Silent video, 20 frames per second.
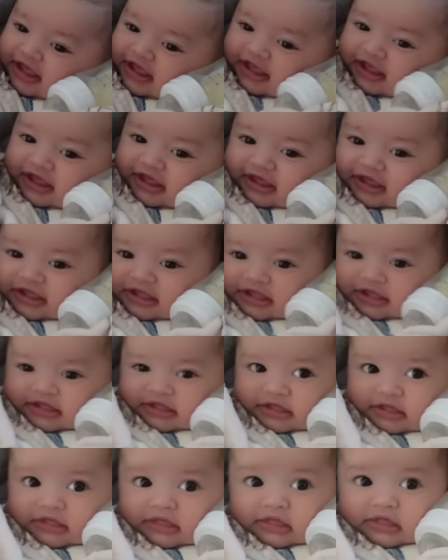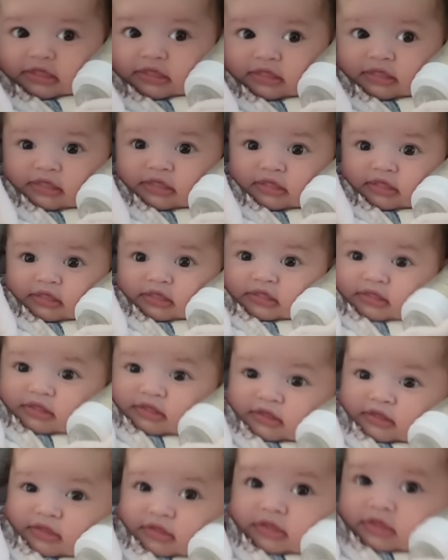Hey, cabron. He's
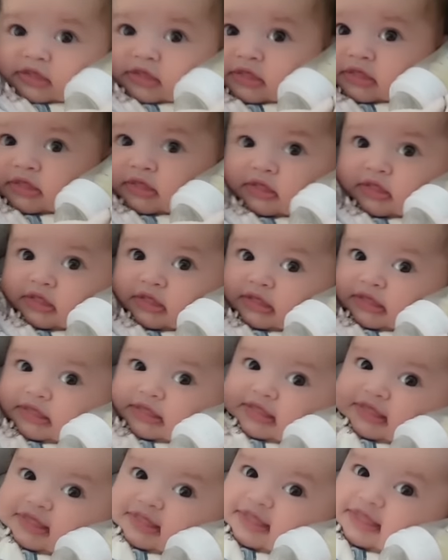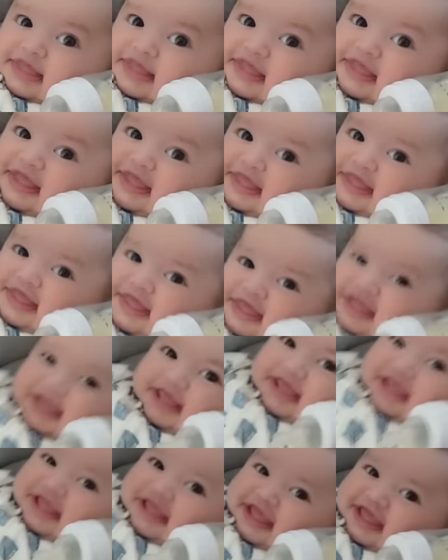3 months now. Like 3.5 months,
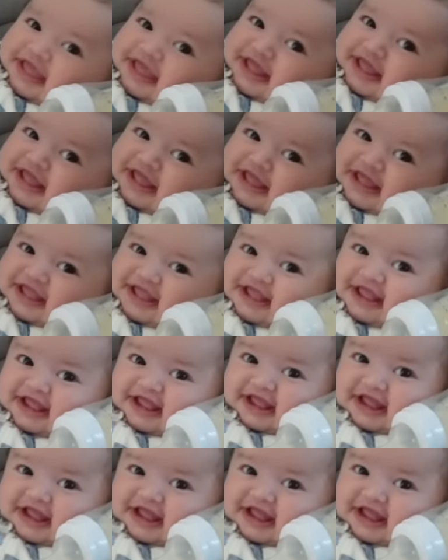guys. Okay.